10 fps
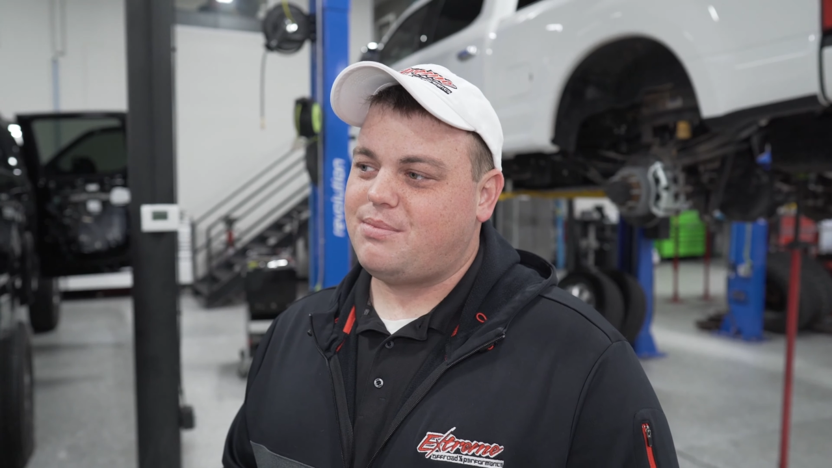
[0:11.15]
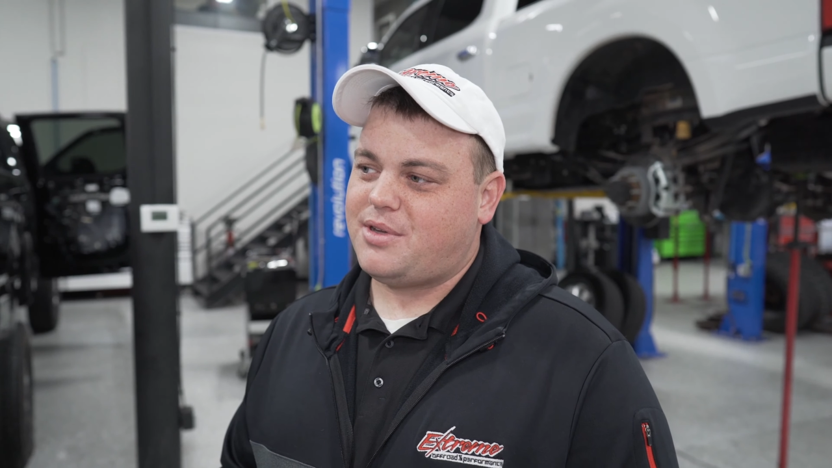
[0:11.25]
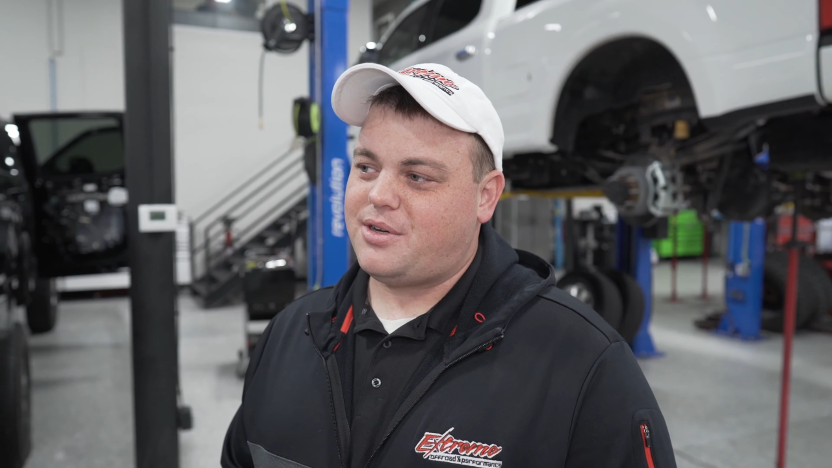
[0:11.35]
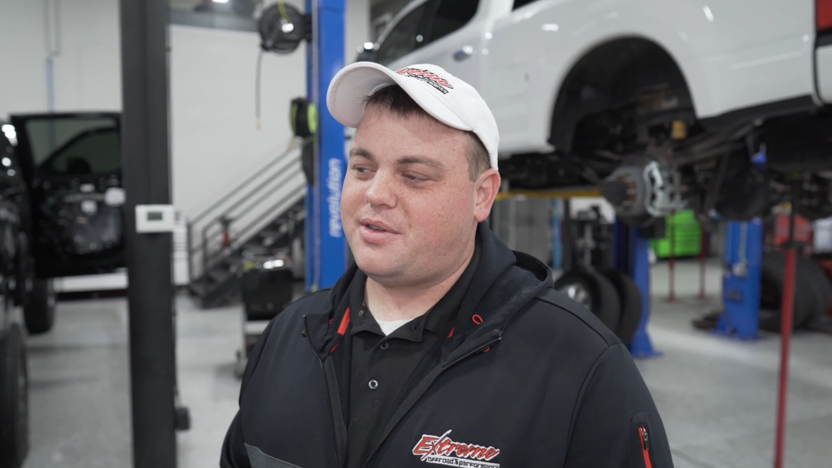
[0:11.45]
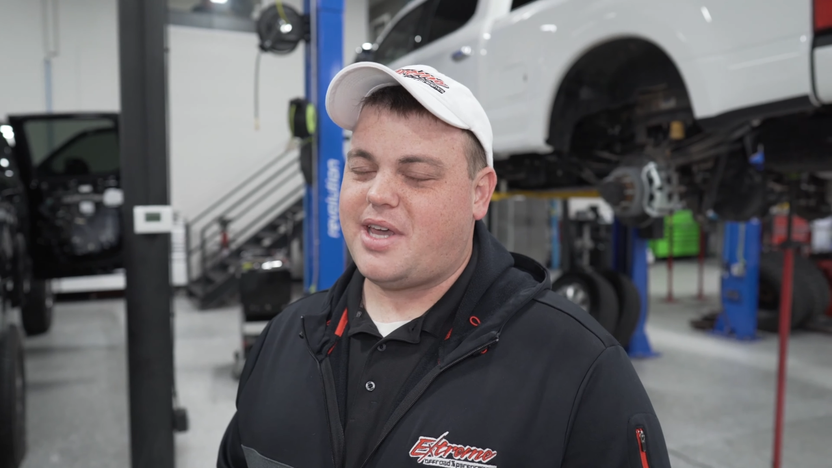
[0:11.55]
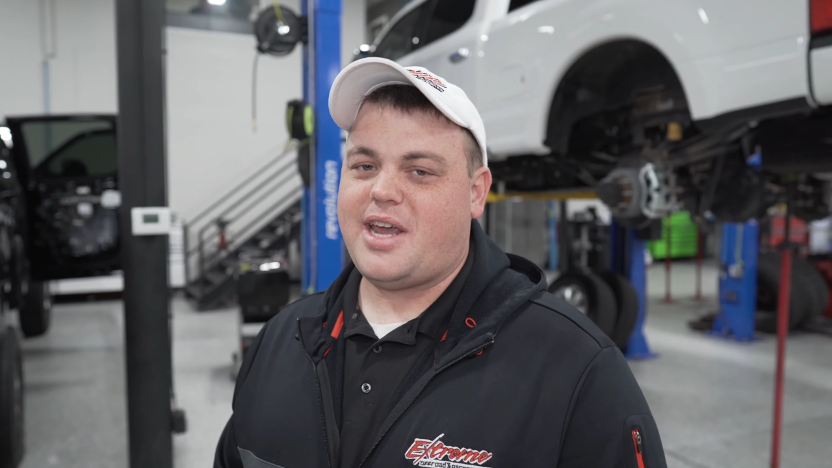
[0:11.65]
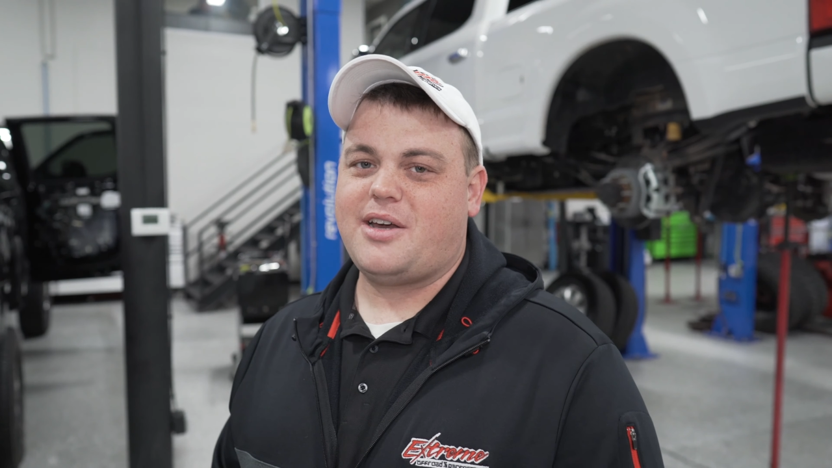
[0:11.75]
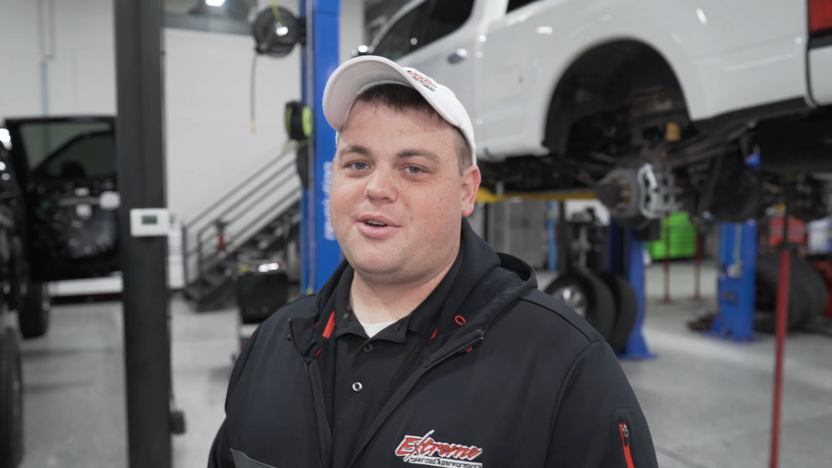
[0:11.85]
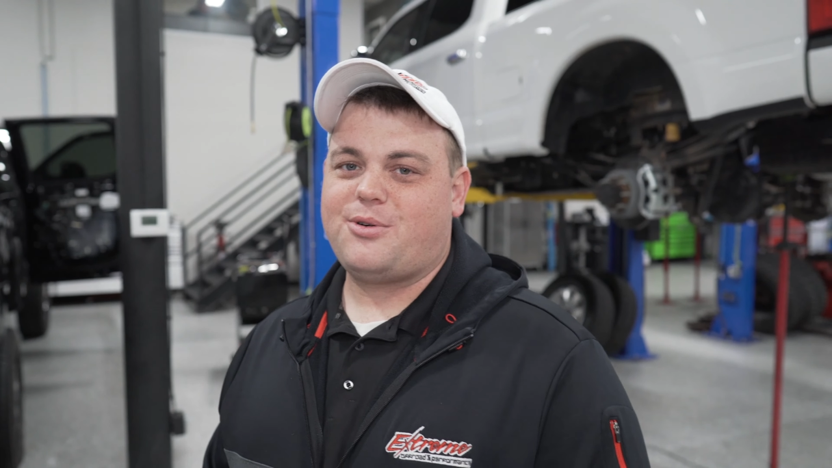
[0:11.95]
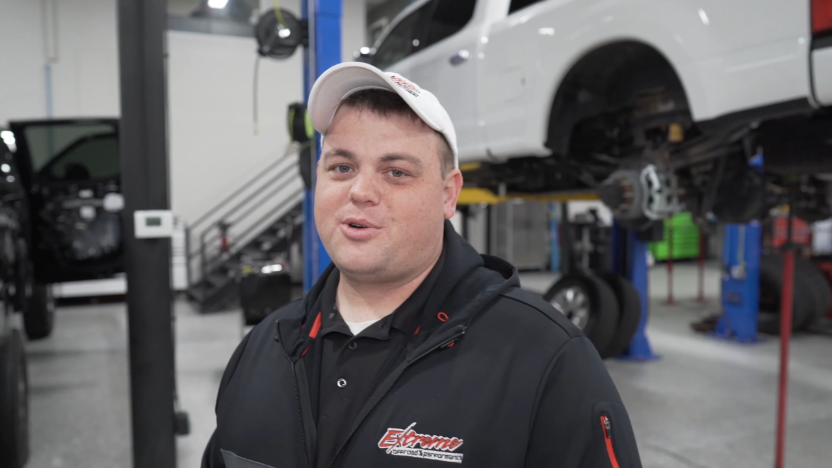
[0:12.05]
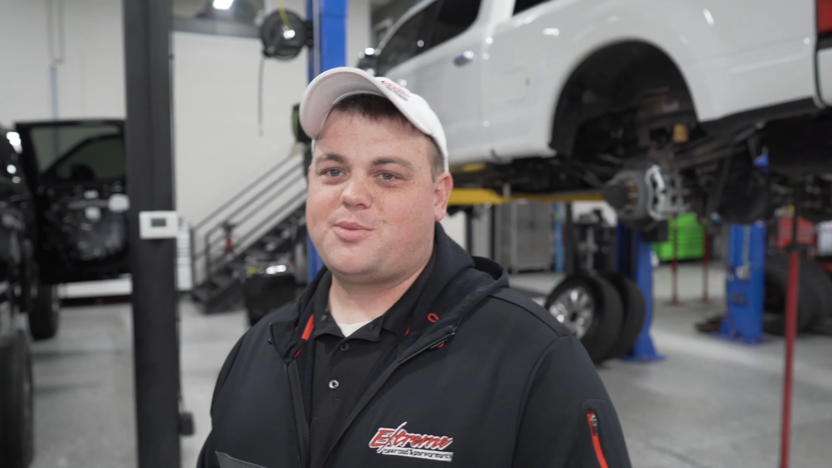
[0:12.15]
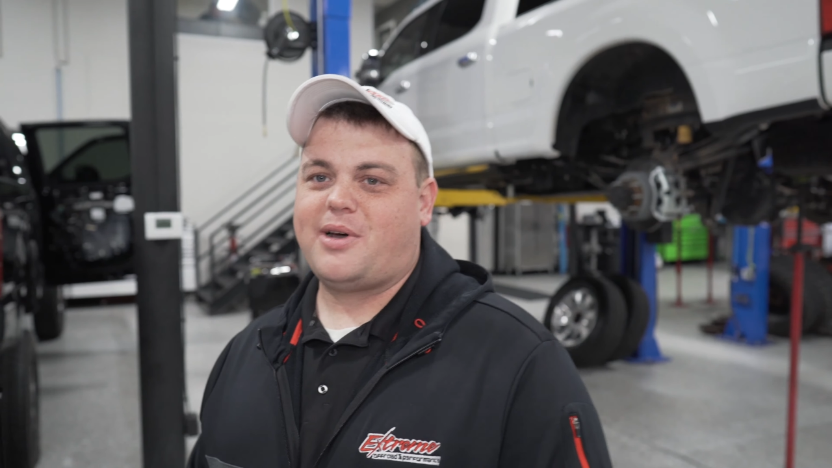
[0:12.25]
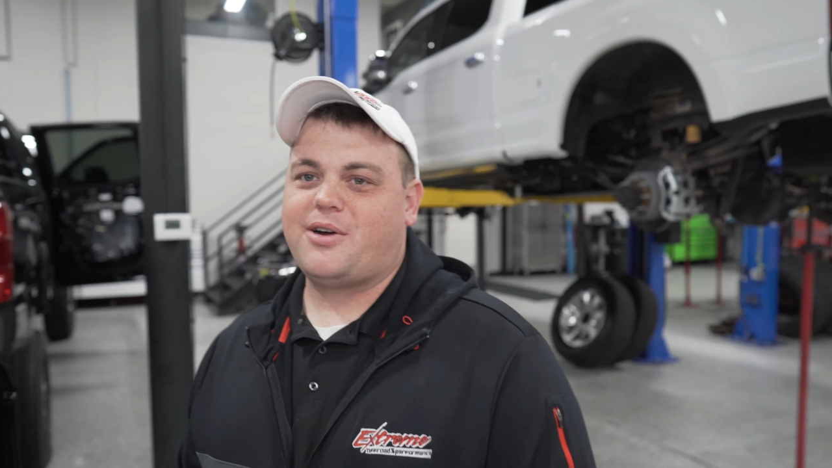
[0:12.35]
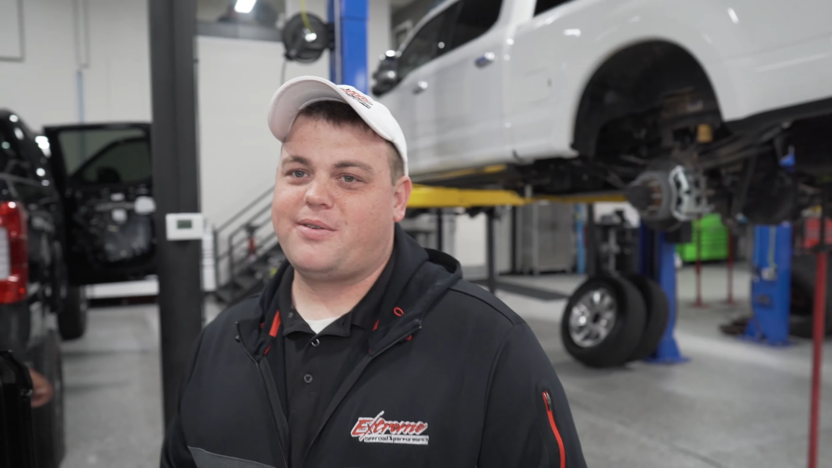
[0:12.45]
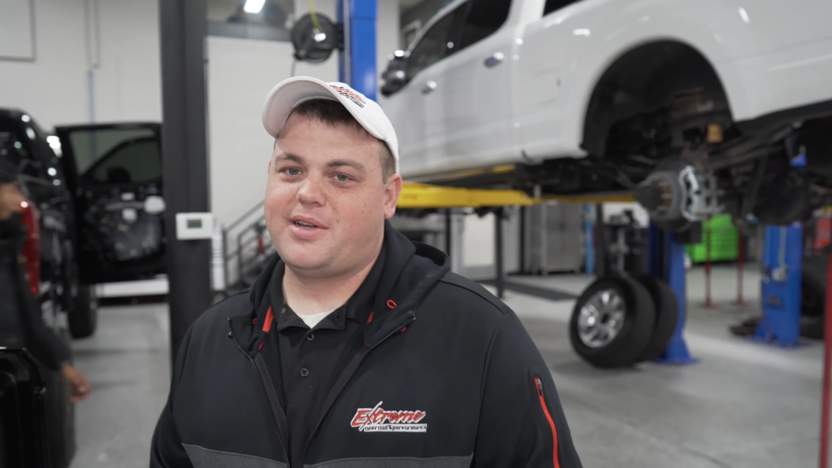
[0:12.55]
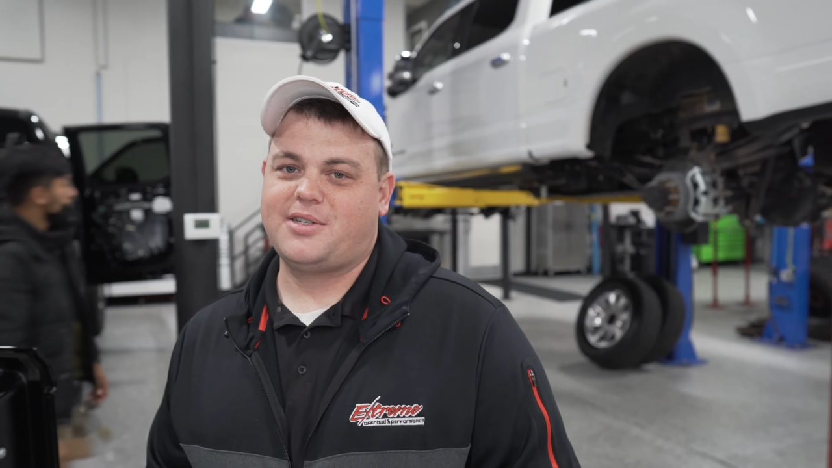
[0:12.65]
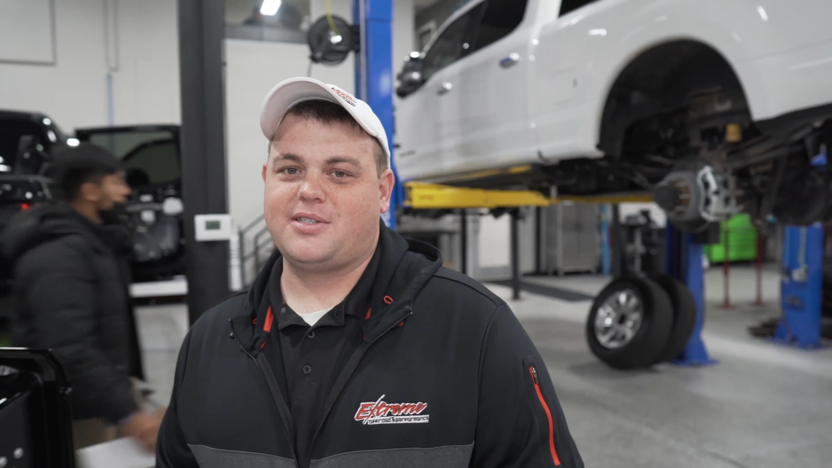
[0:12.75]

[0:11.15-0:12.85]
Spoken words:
in the 800 horsepower range.